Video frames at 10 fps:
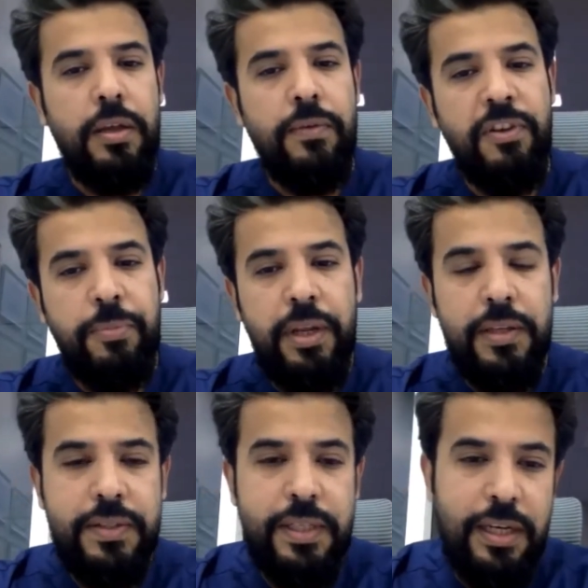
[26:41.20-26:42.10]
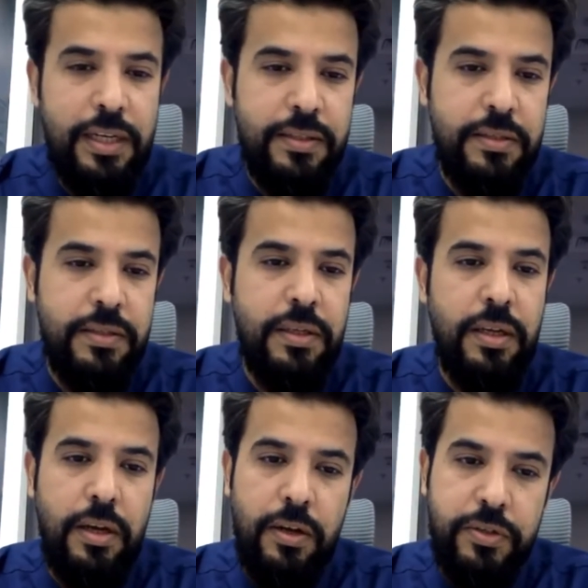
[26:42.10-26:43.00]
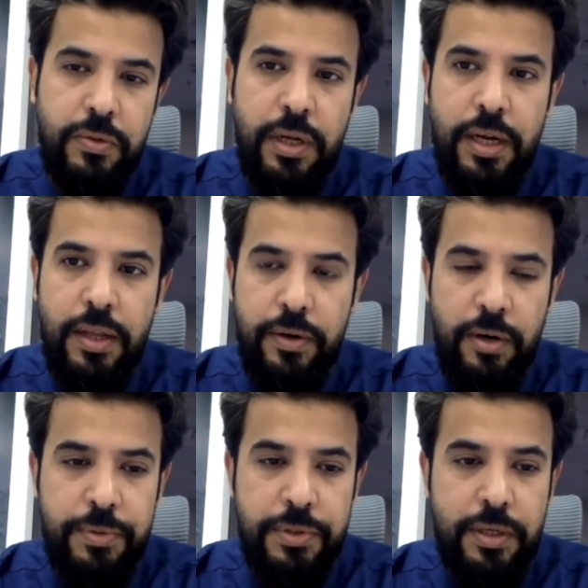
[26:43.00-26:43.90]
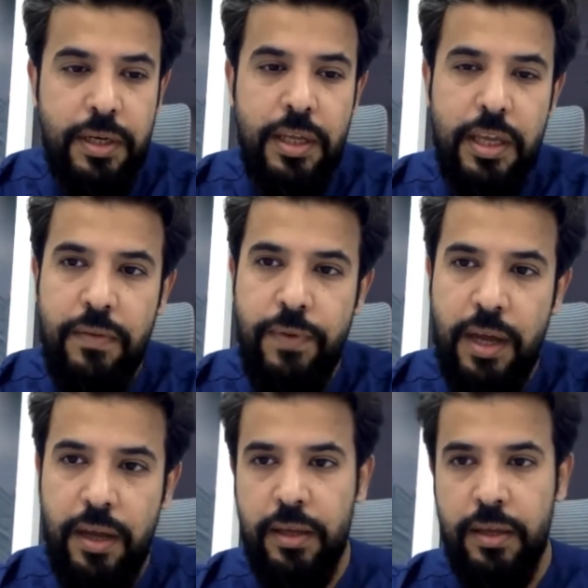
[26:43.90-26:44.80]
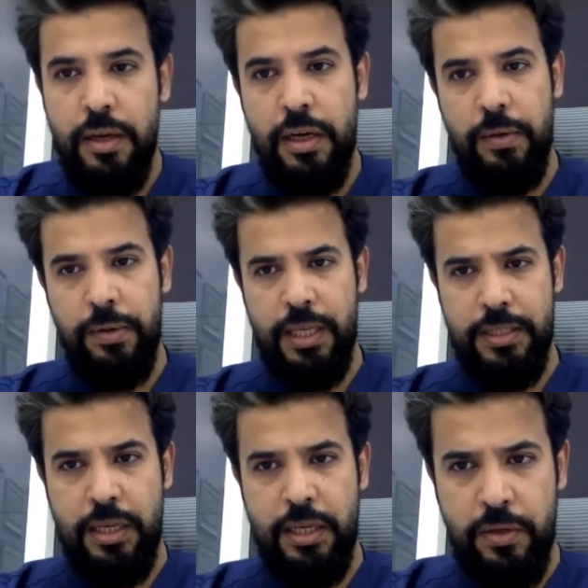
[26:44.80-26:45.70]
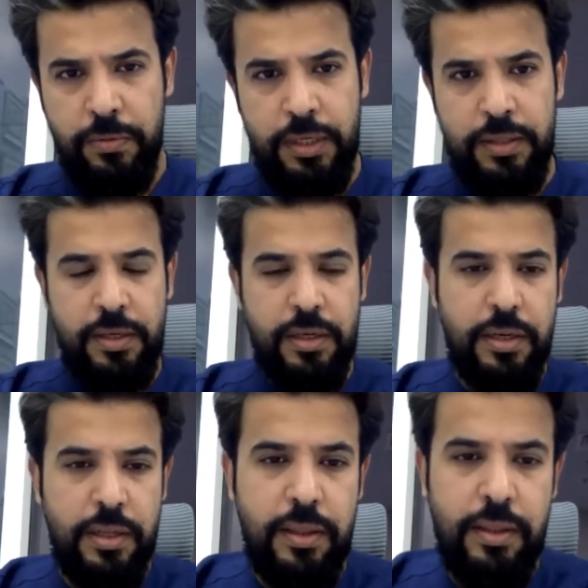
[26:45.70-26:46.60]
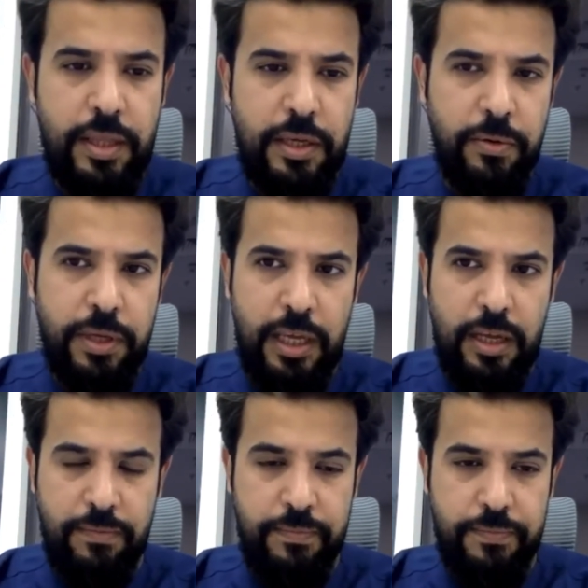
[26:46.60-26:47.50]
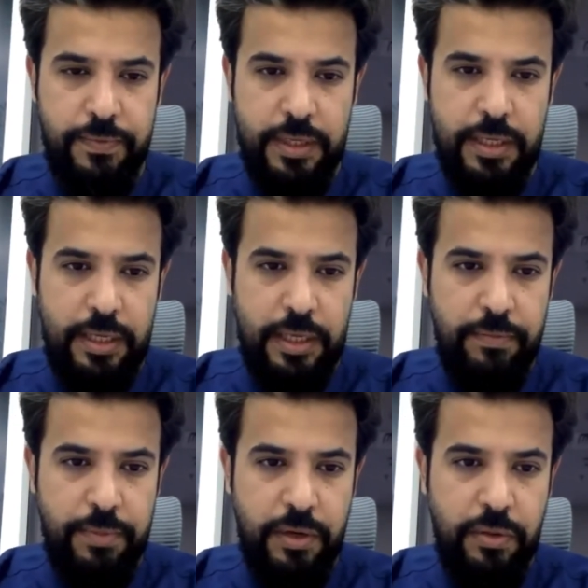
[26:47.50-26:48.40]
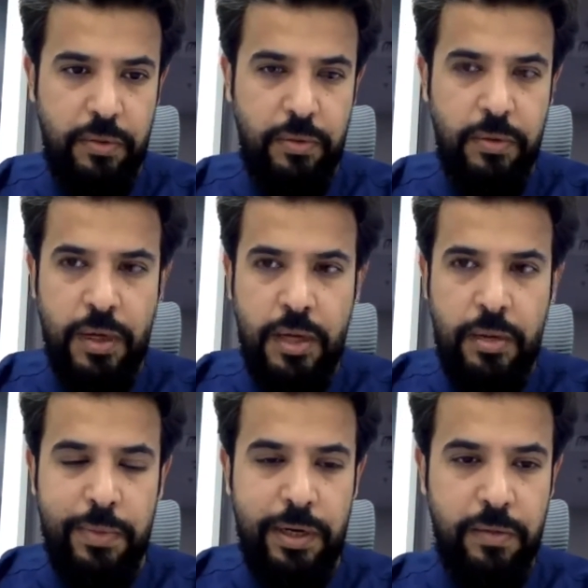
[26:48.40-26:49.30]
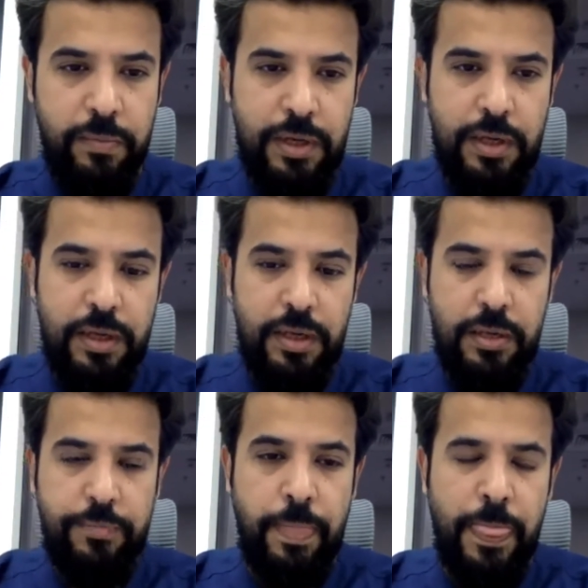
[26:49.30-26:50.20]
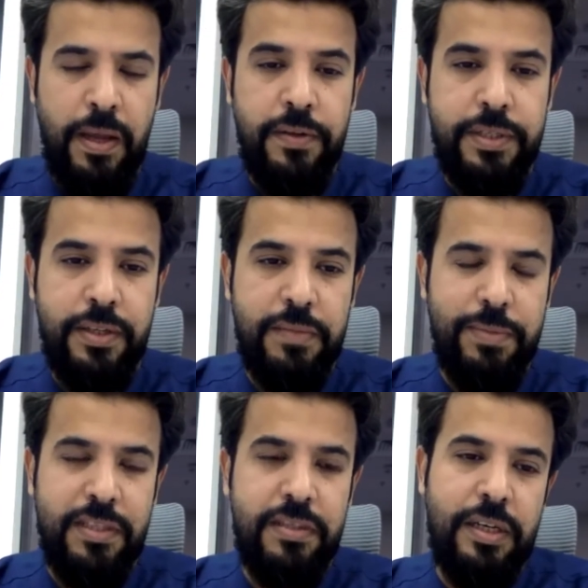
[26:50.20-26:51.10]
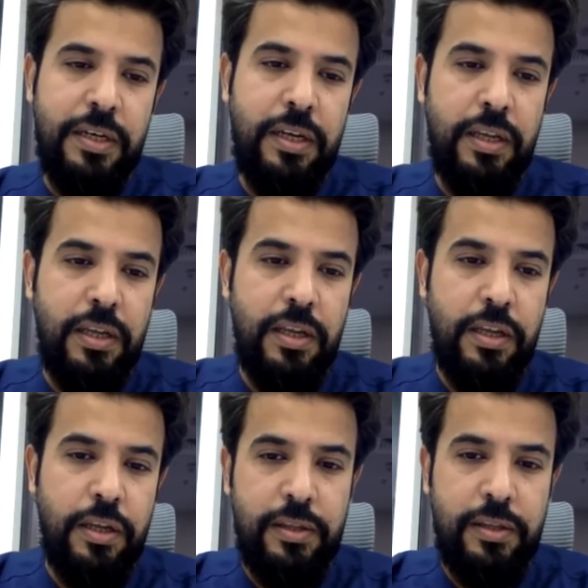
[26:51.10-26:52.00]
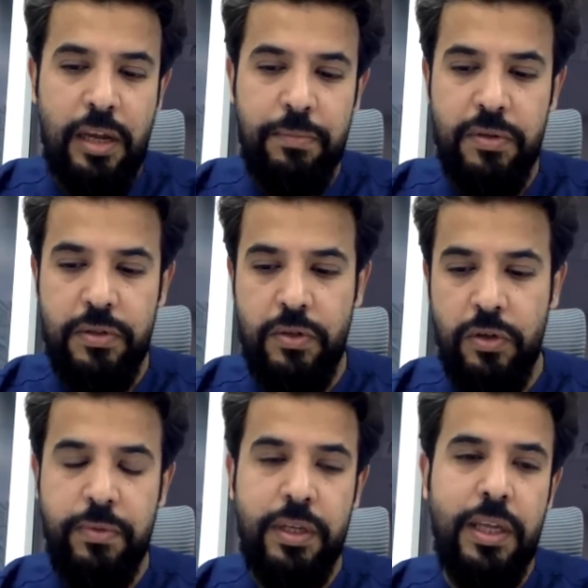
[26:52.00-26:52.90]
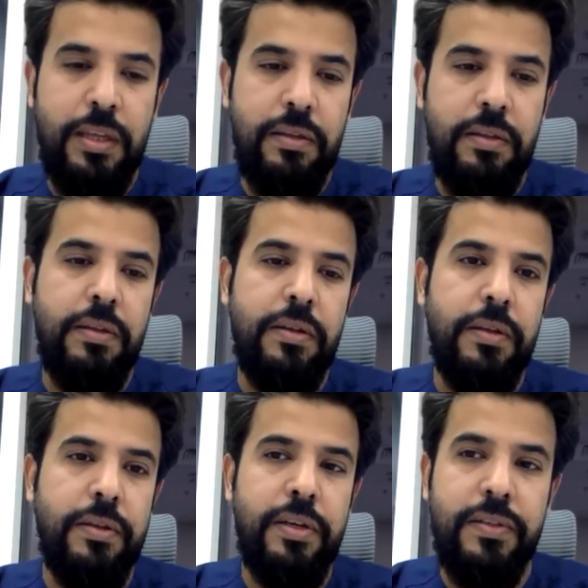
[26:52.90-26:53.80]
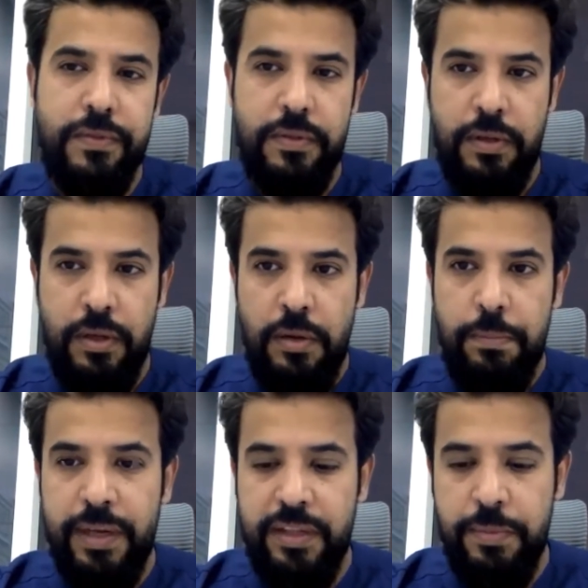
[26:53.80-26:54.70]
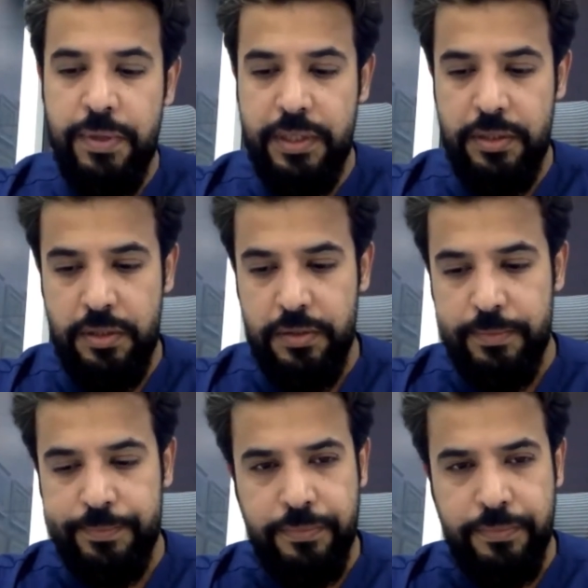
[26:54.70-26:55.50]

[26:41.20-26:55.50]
Fibrin sealants, also another option. Evac, nowadays they are doing it in the UK. I've been through multiple studies, but it's really time consuming and needs multiple sessions.